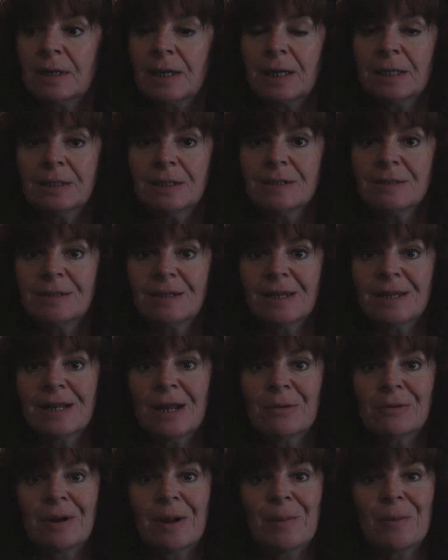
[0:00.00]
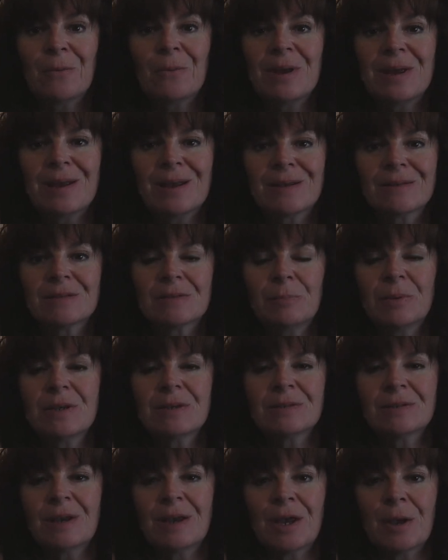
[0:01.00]
I like to get out on the weekends
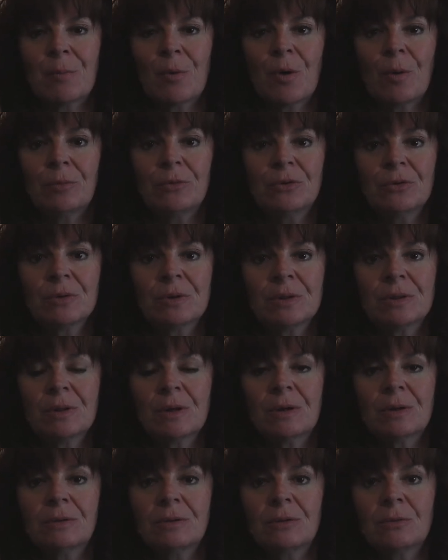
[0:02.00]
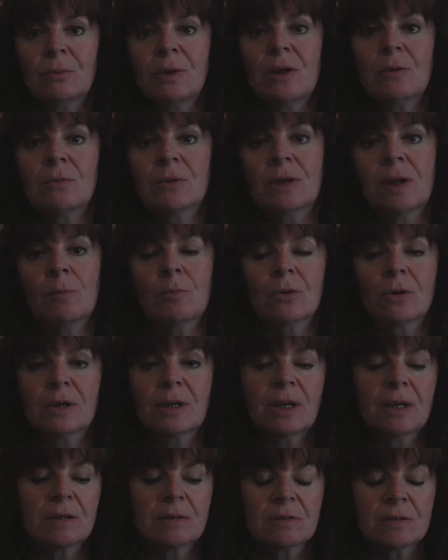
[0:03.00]
because I am home during the week when I'm
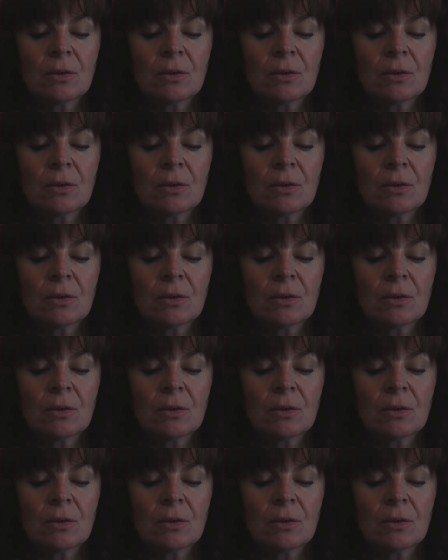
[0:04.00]
working.